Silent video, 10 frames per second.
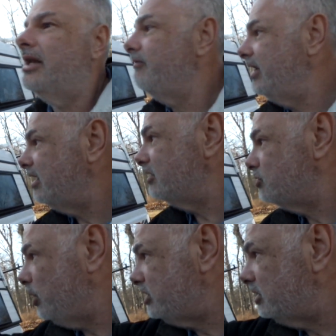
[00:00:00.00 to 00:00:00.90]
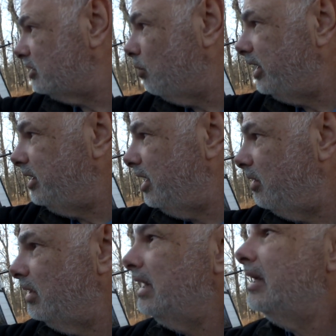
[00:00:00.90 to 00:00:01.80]
that if I hit a switch at the
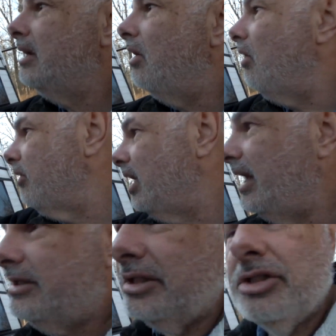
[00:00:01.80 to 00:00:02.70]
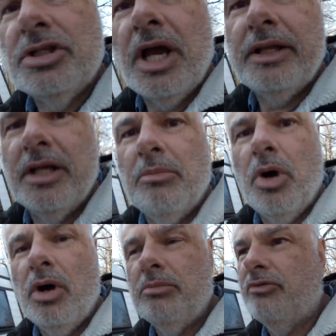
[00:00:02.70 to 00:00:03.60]
window, all the lights inside come
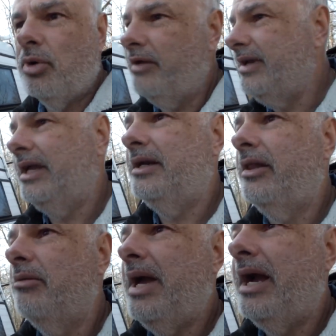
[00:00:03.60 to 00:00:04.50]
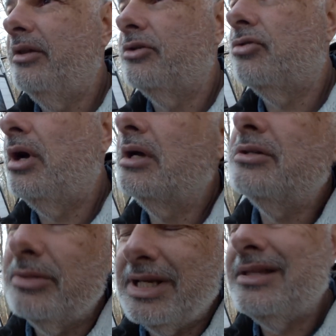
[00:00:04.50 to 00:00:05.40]
on before I even get into the back of the truck.
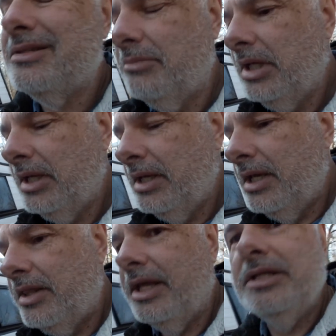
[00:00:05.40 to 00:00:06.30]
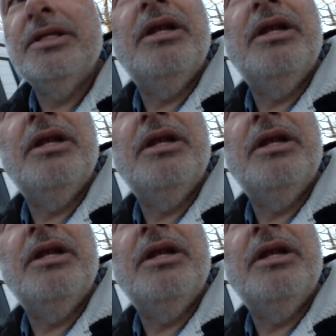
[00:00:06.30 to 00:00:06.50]
So it's got some things in